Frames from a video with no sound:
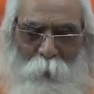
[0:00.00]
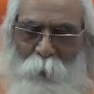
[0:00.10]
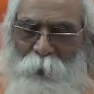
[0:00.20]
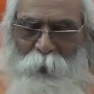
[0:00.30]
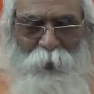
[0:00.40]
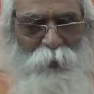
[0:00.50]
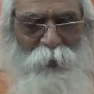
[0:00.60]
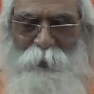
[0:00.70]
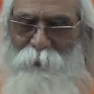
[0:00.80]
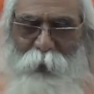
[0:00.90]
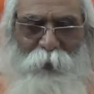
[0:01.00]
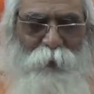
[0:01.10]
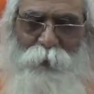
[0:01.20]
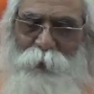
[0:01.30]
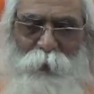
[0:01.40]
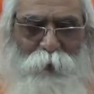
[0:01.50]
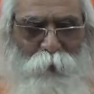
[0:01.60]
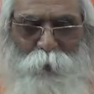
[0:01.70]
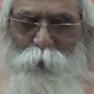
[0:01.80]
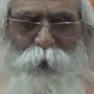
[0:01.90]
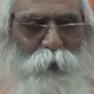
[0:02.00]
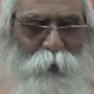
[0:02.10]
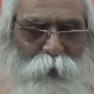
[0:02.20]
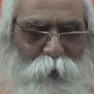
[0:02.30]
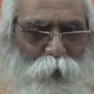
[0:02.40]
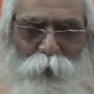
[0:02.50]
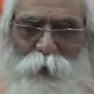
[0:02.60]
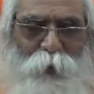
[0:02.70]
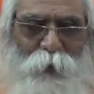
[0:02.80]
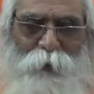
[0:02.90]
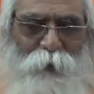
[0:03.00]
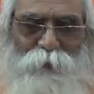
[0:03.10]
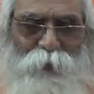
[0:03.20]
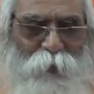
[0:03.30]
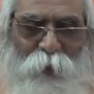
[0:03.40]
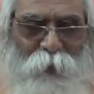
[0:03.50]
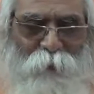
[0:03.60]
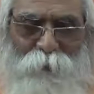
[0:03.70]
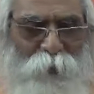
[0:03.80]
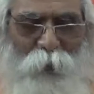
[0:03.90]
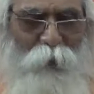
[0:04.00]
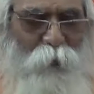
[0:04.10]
but this is my duty to put truth in front